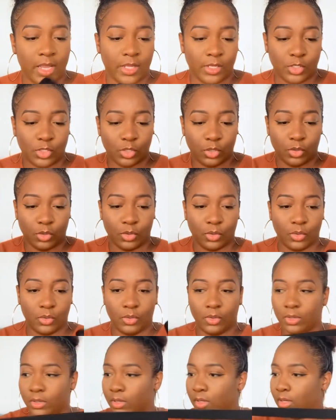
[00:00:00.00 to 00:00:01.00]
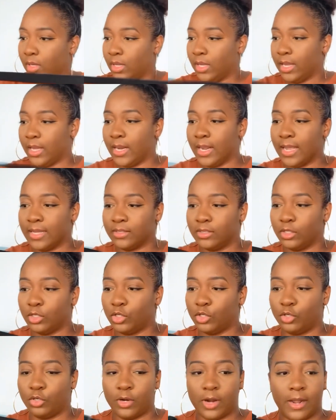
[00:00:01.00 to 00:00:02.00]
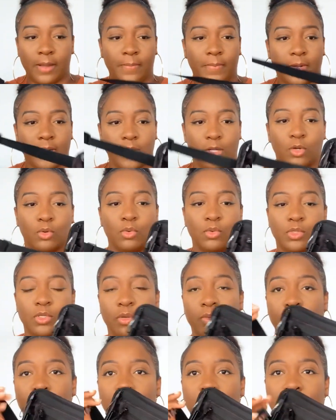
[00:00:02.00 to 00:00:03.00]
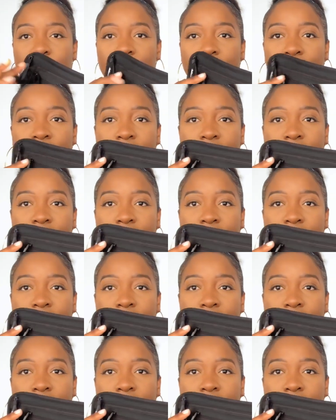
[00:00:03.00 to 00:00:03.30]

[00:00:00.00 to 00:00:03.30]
So it has a strap and it goes around,